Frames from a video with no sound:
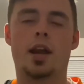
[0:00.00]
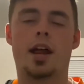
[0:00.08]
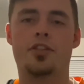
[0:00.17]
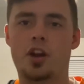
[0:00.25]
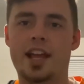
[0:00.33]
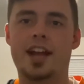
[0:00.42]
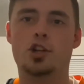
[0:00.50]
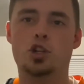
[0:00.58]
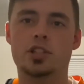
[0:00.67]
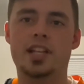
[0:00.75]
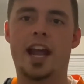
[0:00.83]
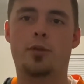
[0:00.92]
I thought he had a
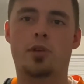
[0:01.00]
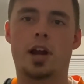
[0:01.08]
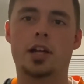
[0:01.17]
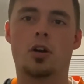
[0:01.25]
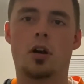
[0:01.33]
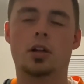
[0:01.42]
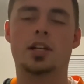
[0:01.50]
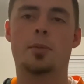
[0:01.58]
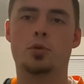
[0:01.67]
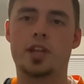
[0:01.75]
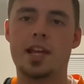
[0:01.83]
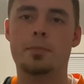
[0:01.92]
good day at right guard. A
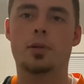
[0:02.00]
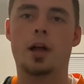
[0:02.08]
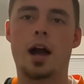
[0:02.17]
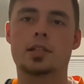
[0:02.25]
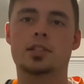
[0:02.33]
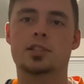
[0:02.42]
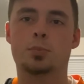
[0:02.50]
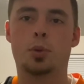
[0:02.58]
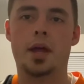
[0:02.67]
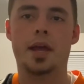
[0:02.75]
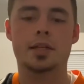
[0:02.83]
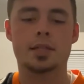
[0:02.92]
couple key blocks on some
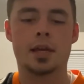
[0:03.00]
plays.